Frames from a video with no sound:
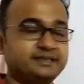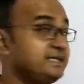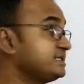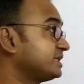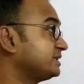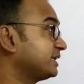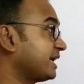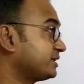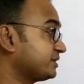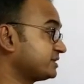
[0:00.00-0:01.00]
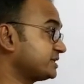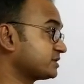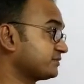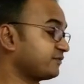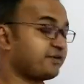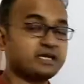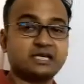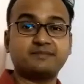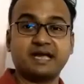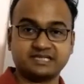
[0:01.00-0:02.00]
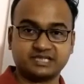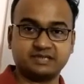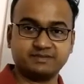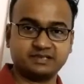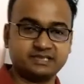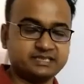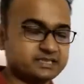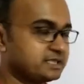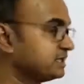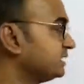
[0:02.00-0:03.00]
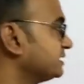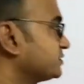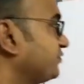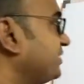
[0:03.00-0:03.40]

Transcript: These are the characteristics of the phylum Aschelminthes. So